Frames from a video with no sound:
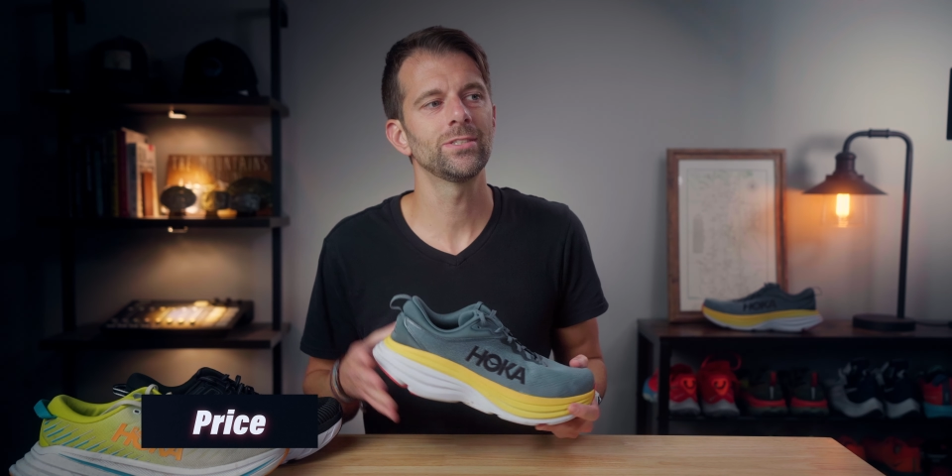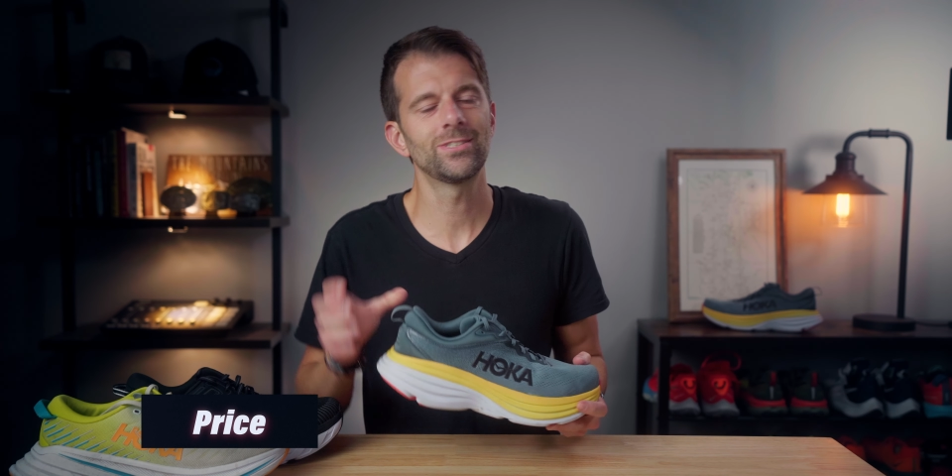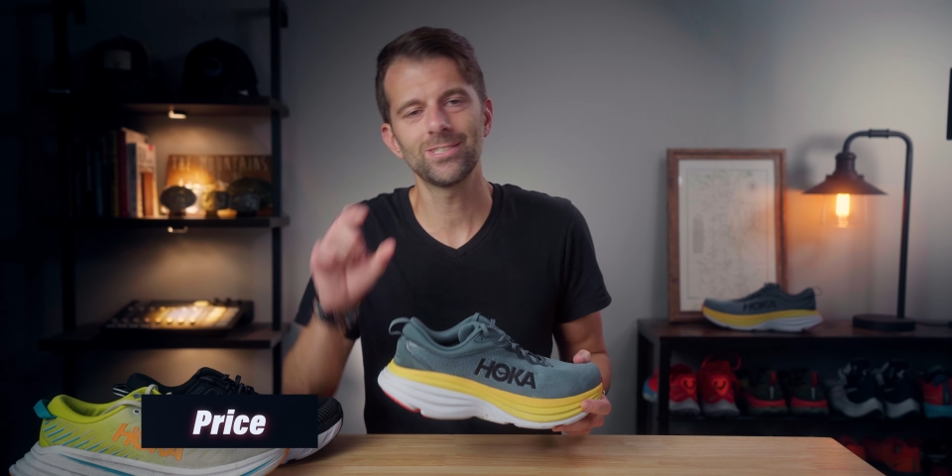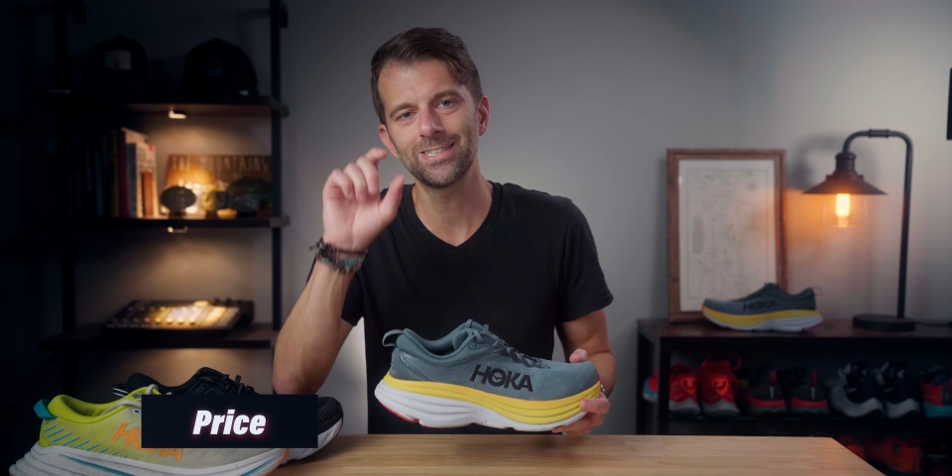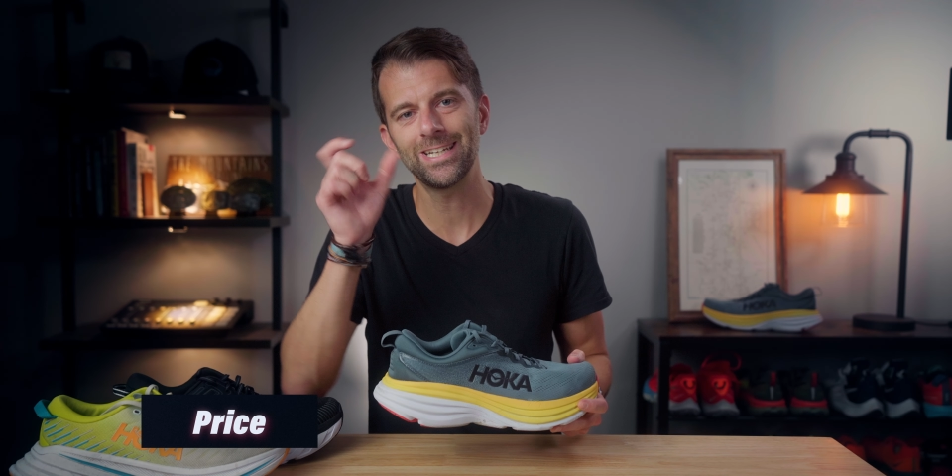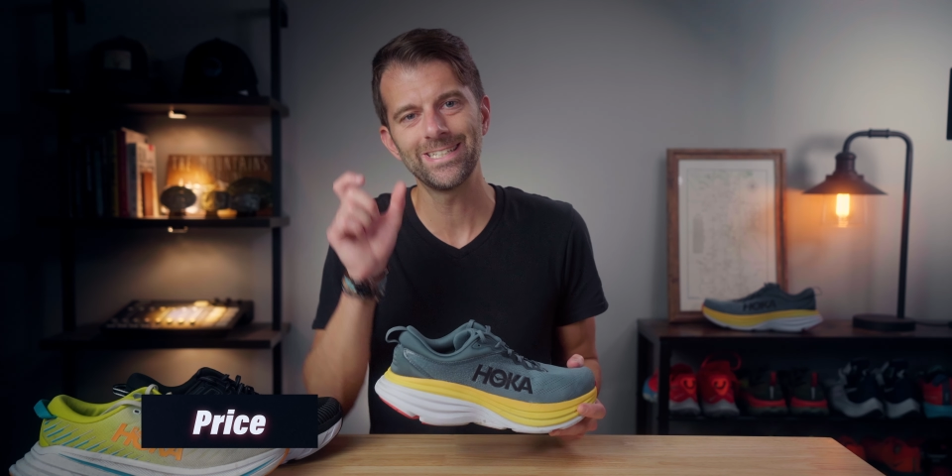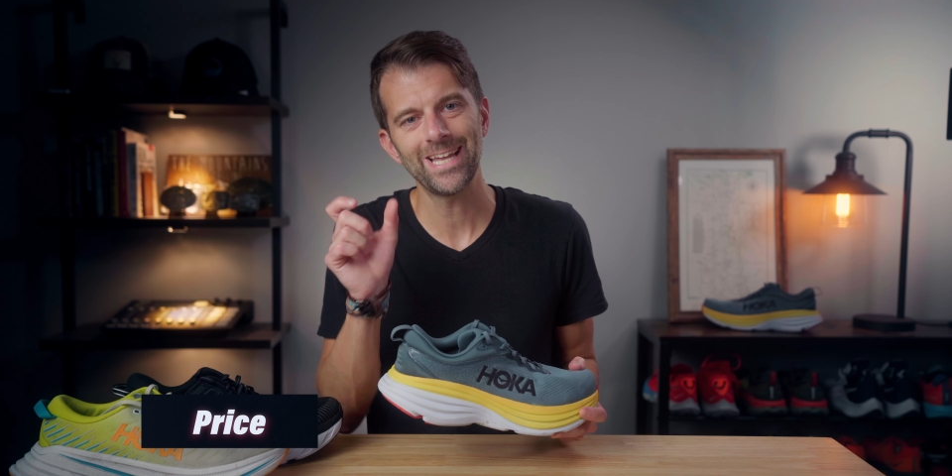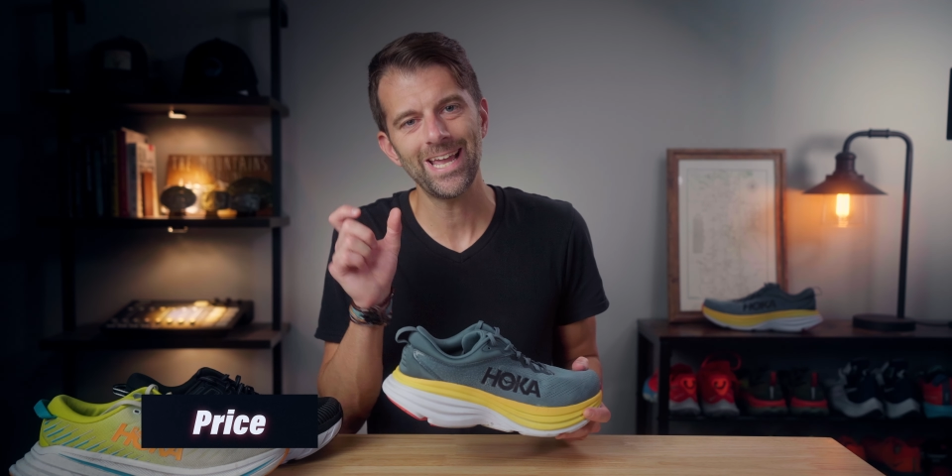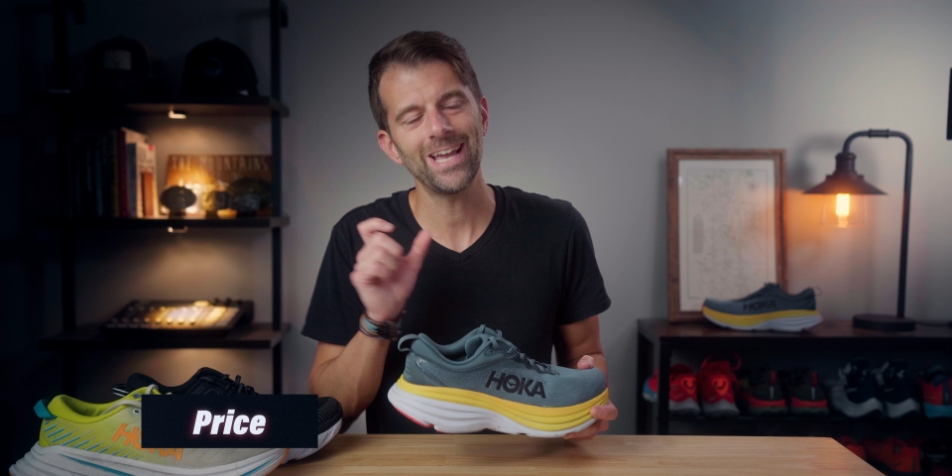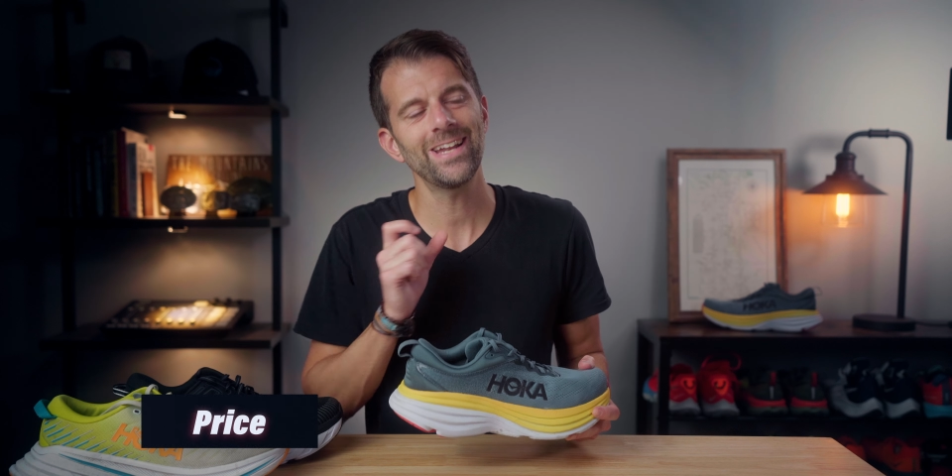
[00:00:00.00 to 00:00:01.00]
is just a
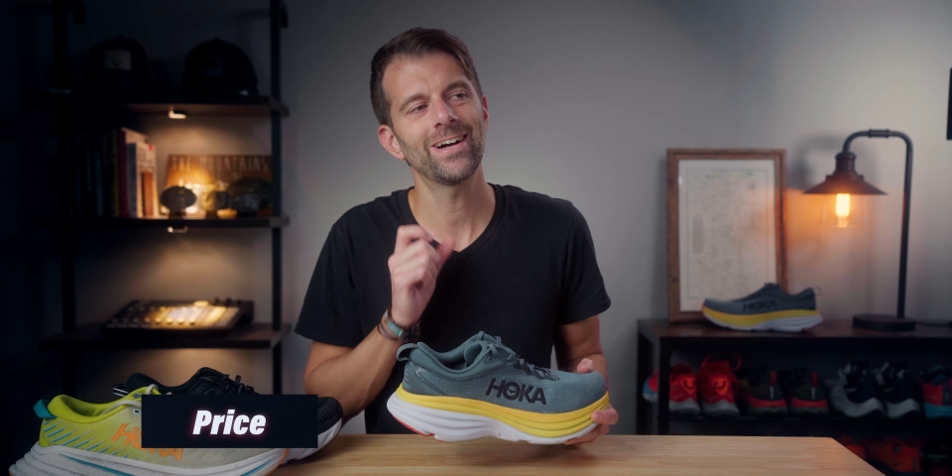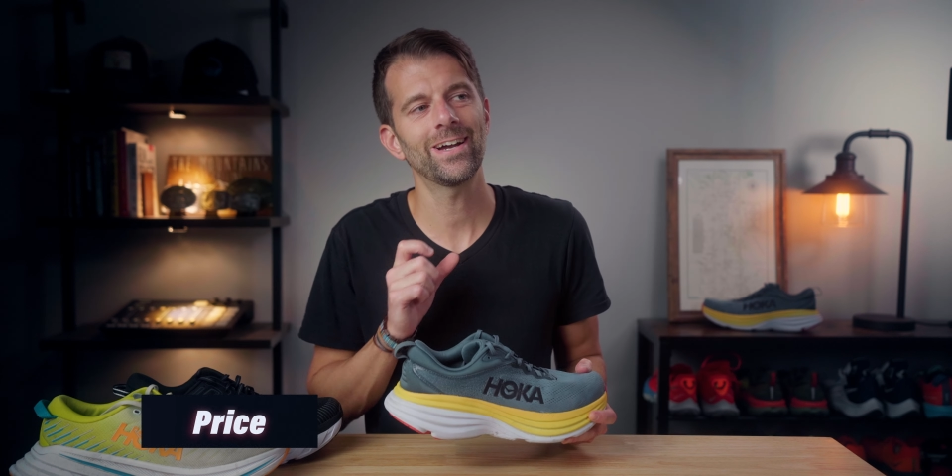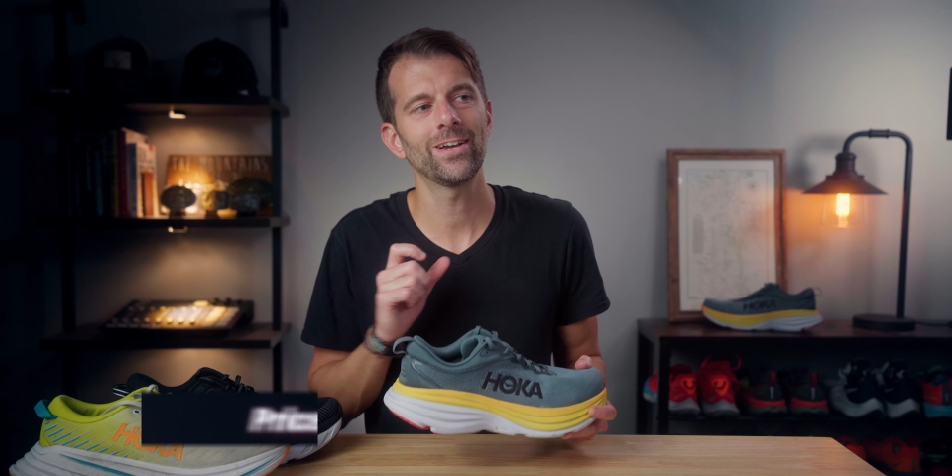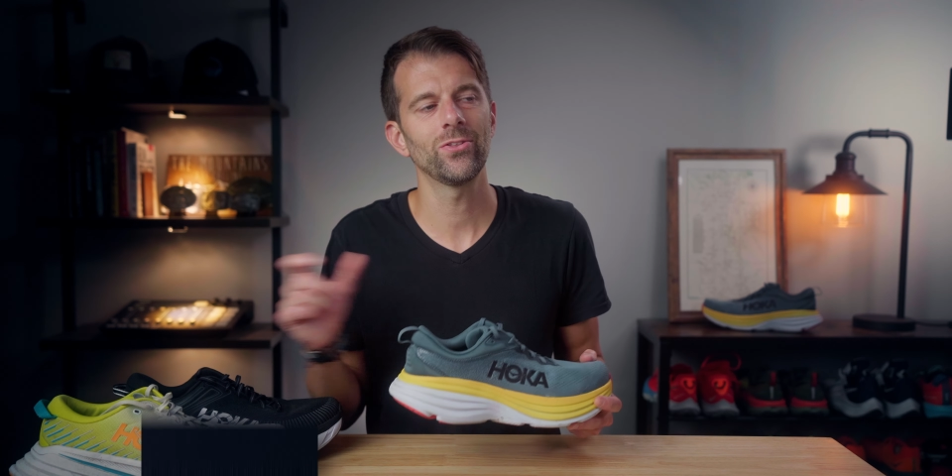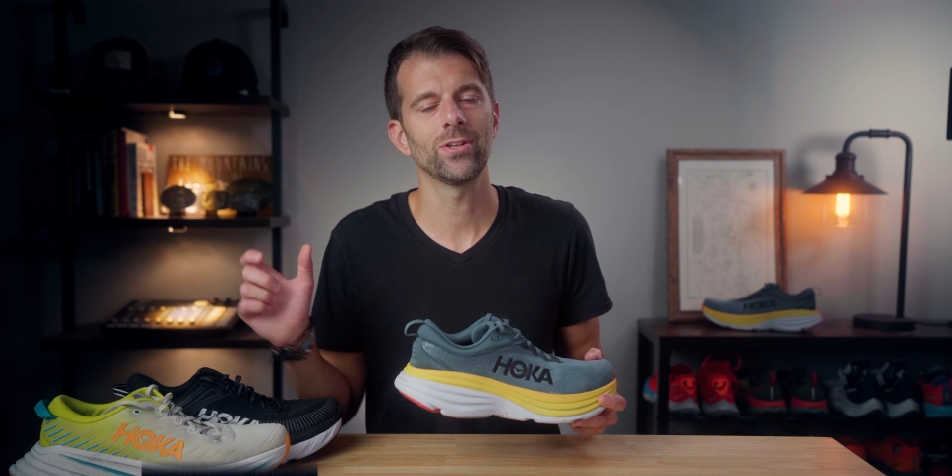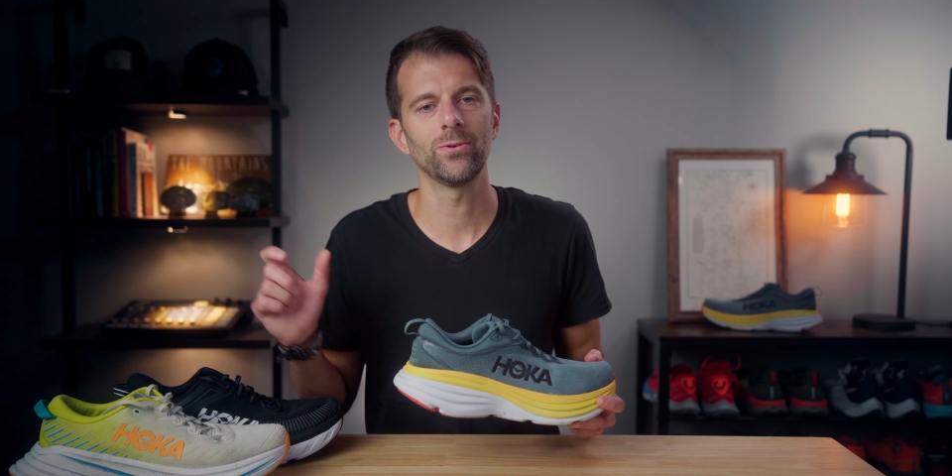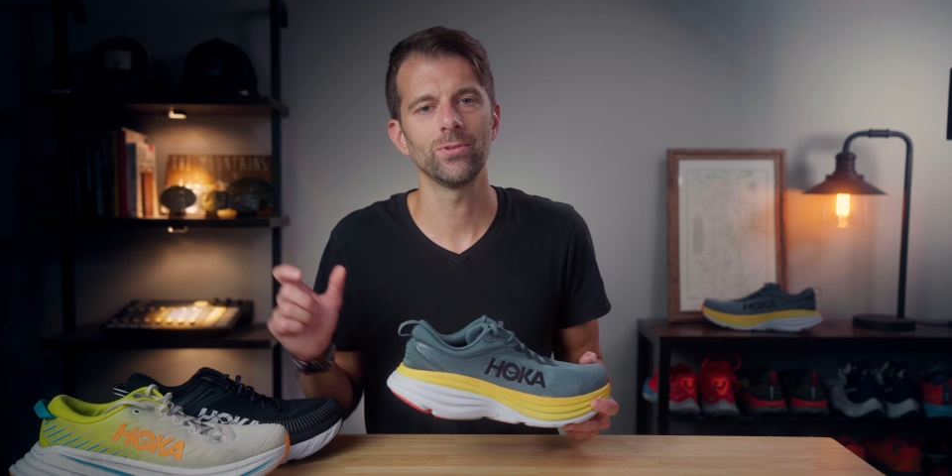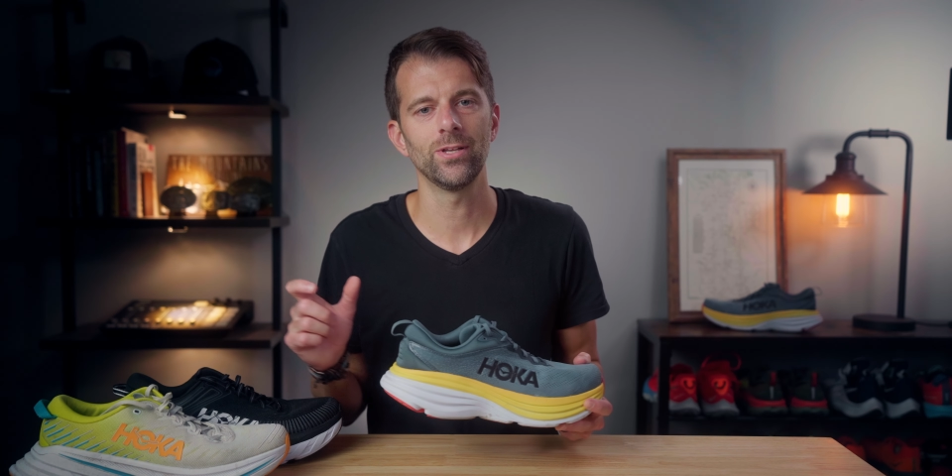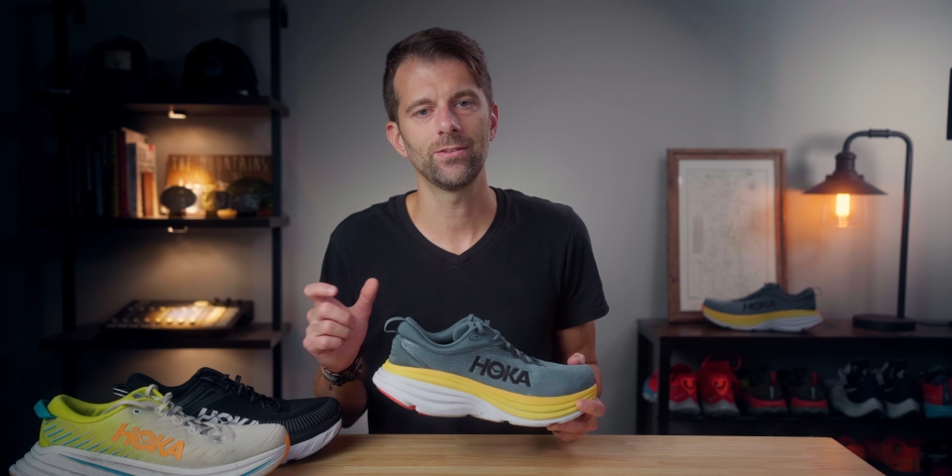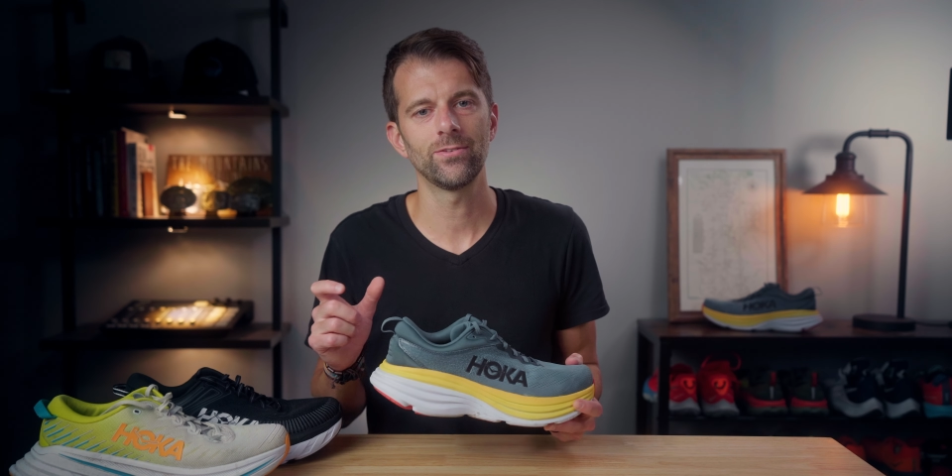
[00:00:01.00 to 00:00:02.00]
tad higher than I
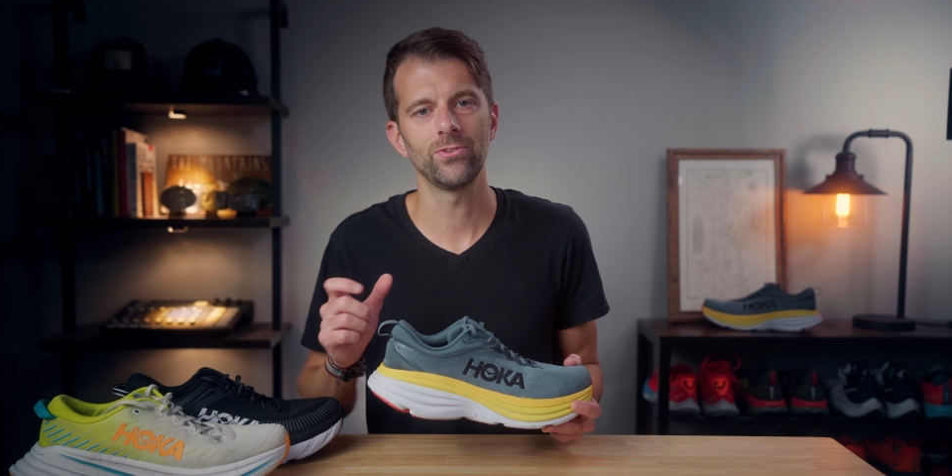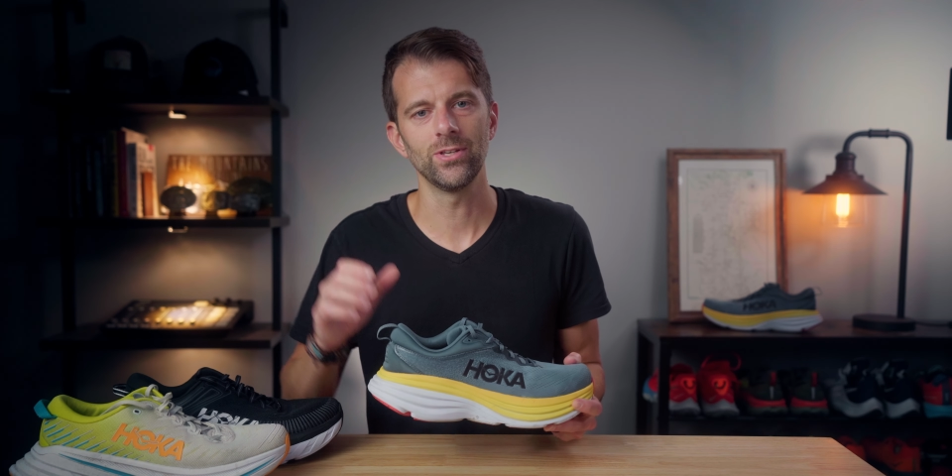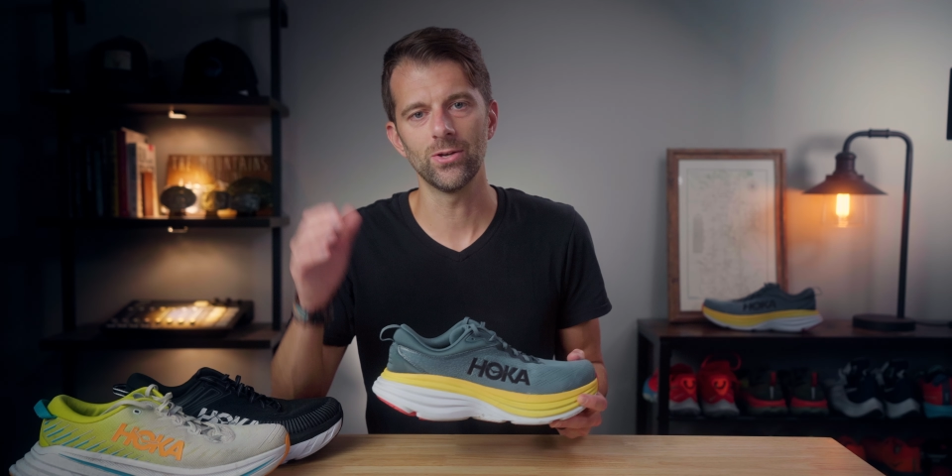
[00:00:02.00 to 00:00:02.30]
would like to see.